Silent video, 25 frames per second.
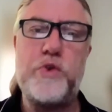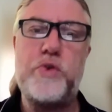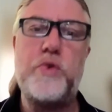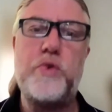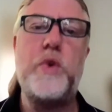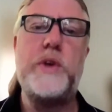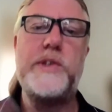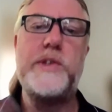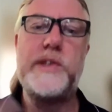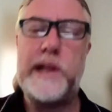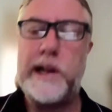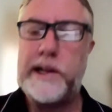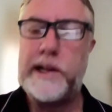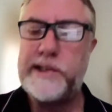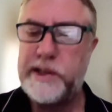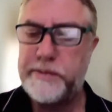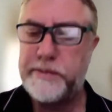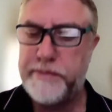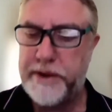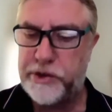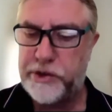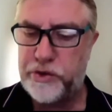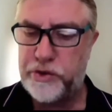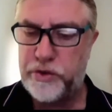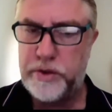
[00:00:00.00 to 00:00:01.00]
to as an
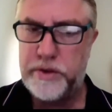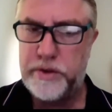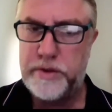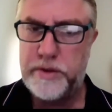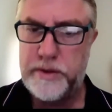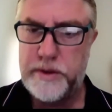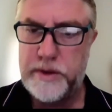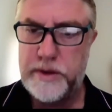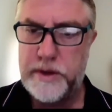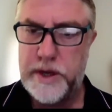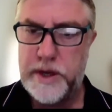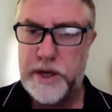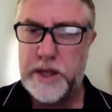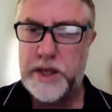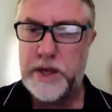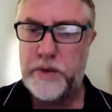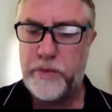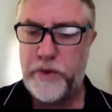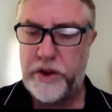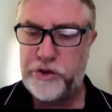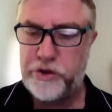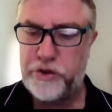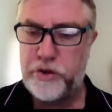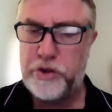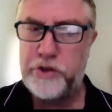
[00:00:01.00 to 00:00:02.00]
allergic person? And the
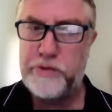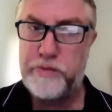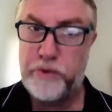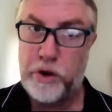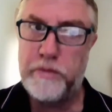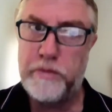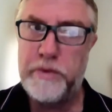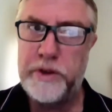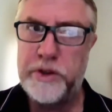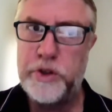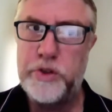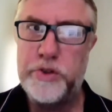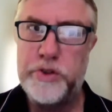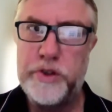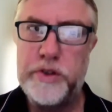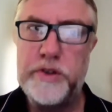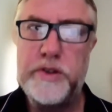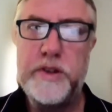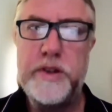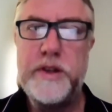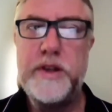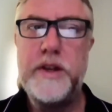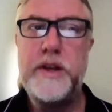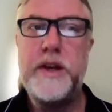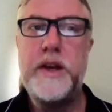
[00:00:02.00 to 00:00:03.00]
question is probably not.
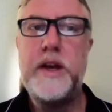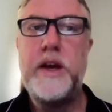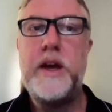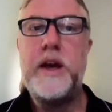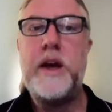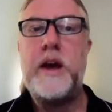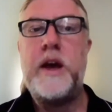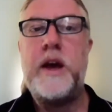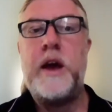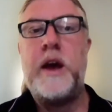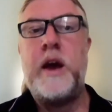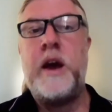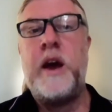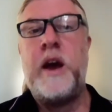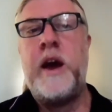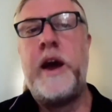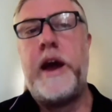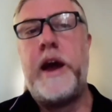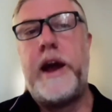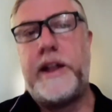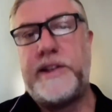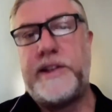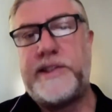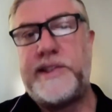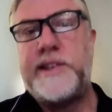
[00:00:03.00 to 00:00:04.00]

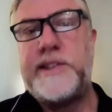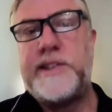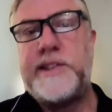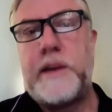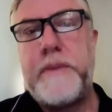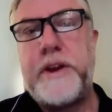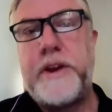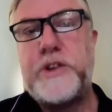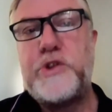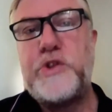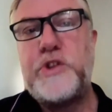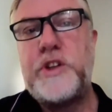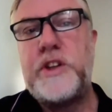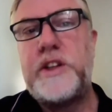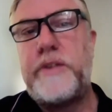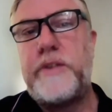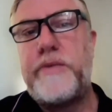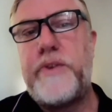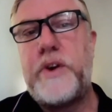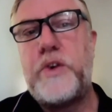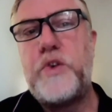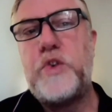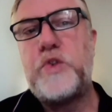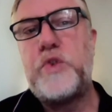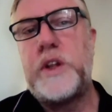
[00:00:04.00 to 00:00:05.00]
And since I mentioned it,
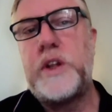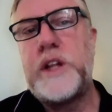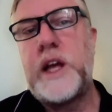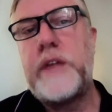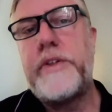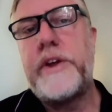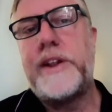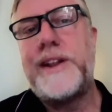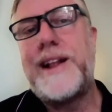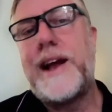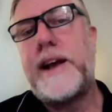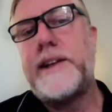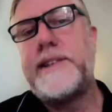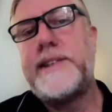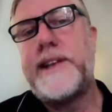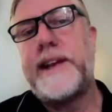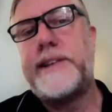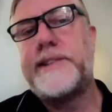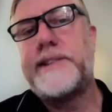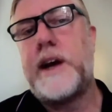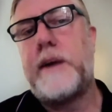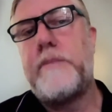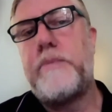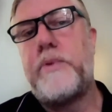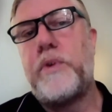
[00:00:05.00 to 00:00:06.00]
if I go to another nice
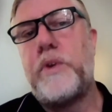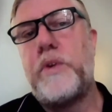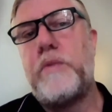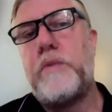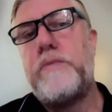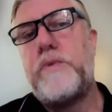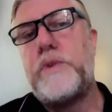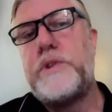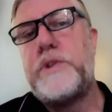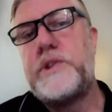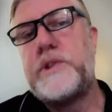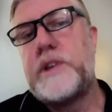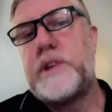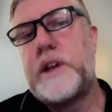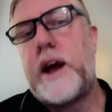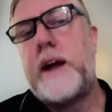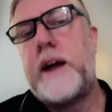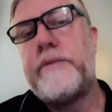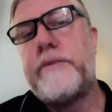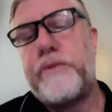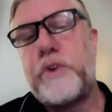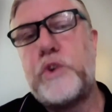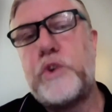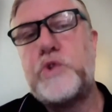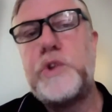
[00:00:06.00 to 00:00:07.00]
example, which
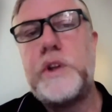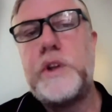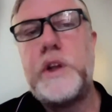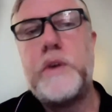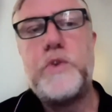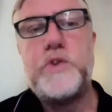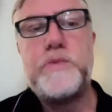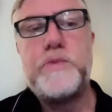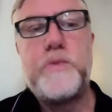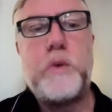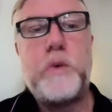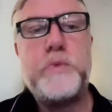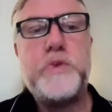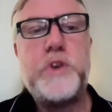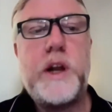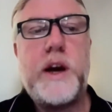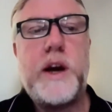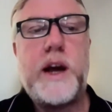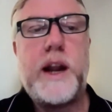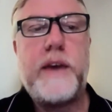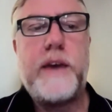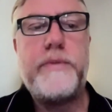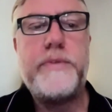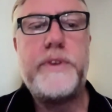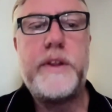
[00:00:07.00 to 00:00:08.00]
unfortunately was
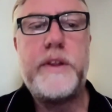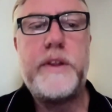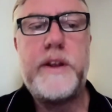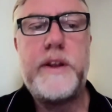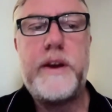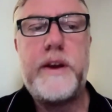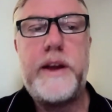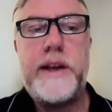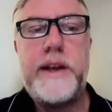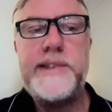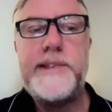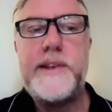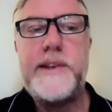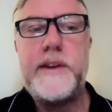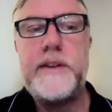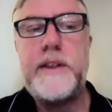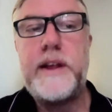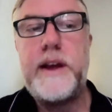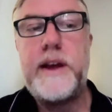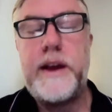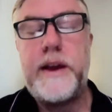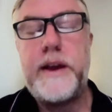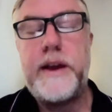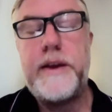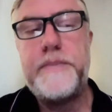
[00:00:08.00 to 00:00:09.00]
popular after
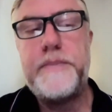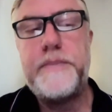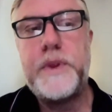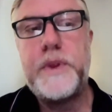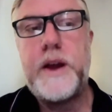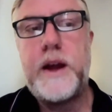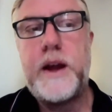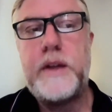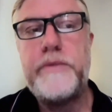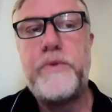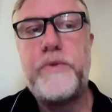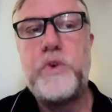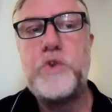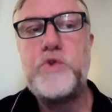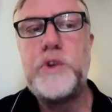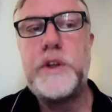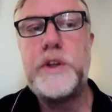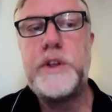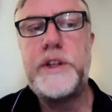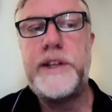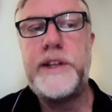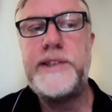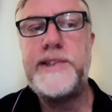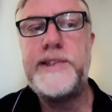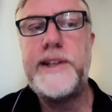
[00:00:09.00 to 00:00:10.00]
the
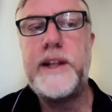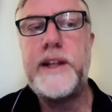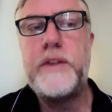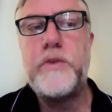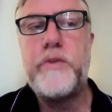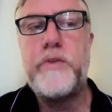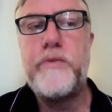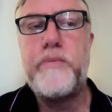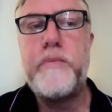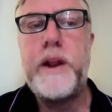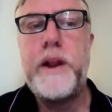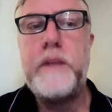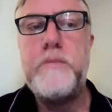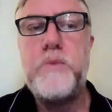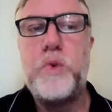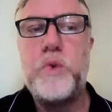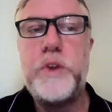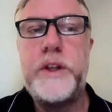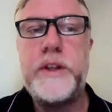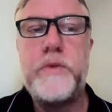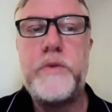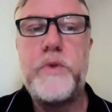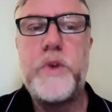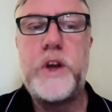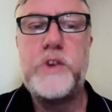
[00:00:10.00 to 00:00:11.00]
unfortunate incident of
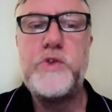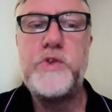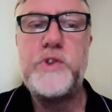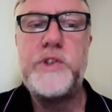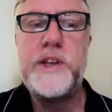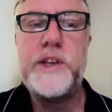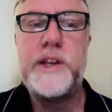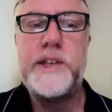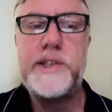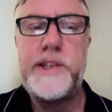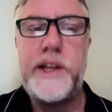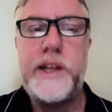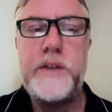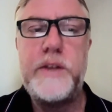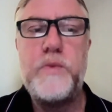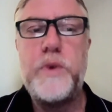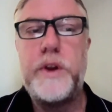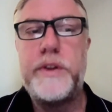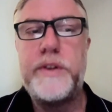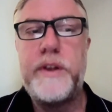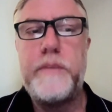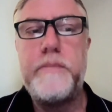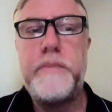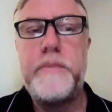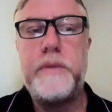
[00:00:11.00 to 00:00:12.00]
Melbourne in 2016,
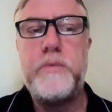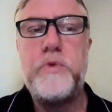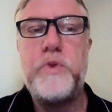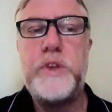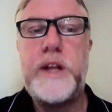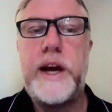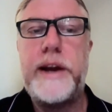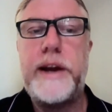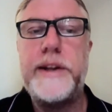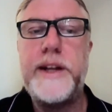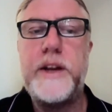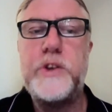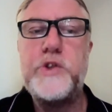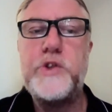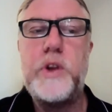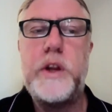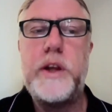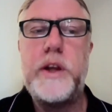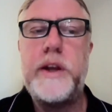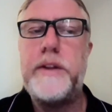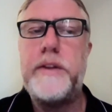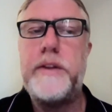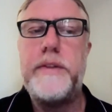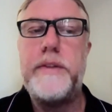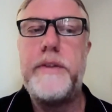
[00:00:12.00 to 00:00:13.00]
where 10 people died
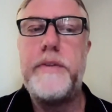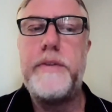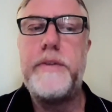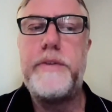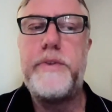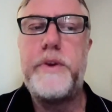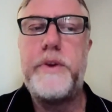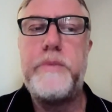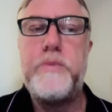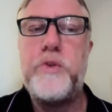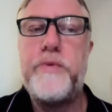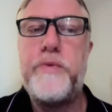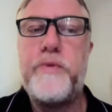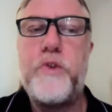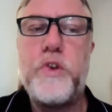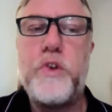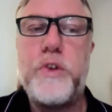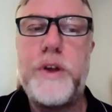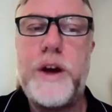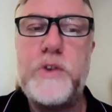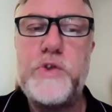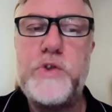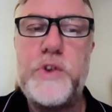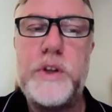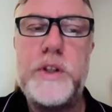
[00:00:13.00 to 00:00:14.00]
actually, and 3.4
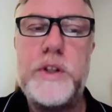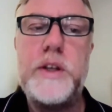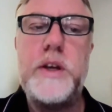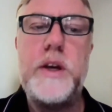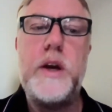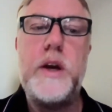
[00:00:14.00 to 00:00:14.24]
thousand